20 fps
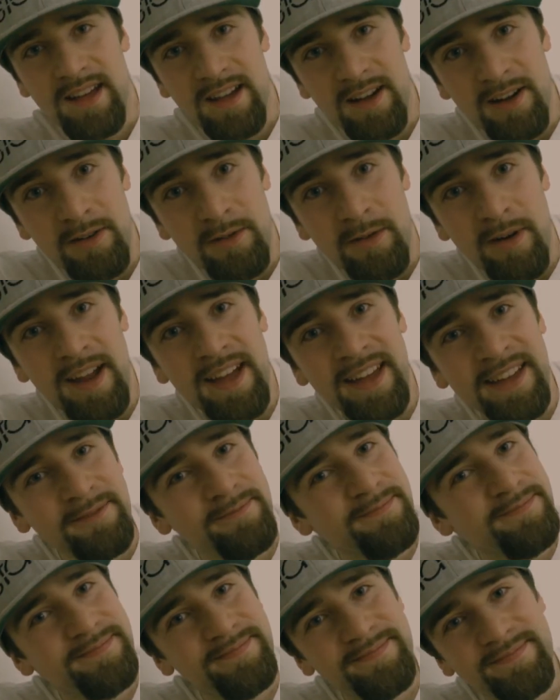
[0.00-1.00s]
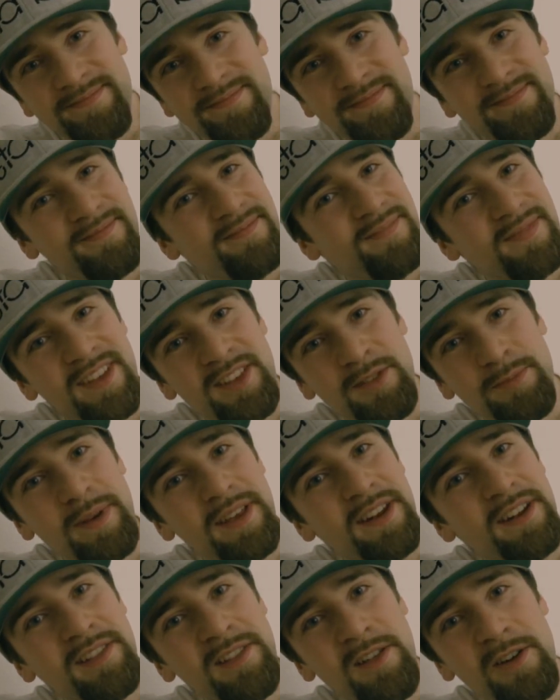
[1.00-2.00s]
Alright, it's
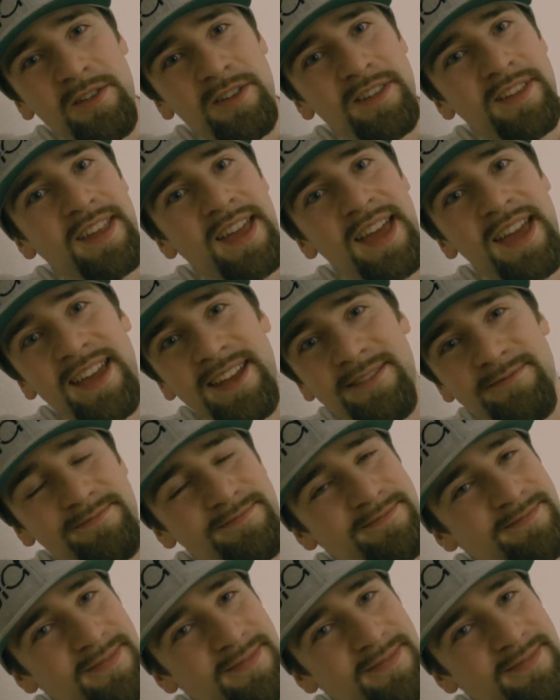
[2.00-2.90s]
been a long day.